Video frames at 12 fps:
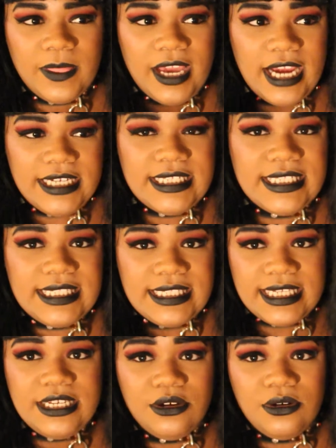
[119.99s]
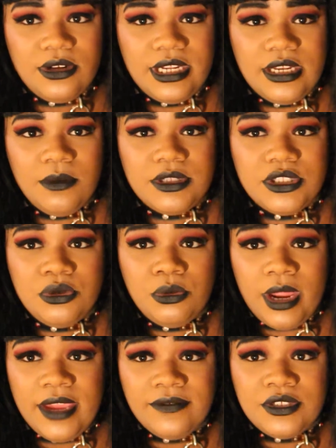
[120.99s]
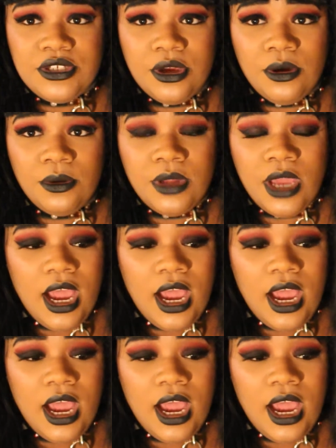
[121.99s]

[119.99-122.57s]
I didn't sit on anyone's gravestone.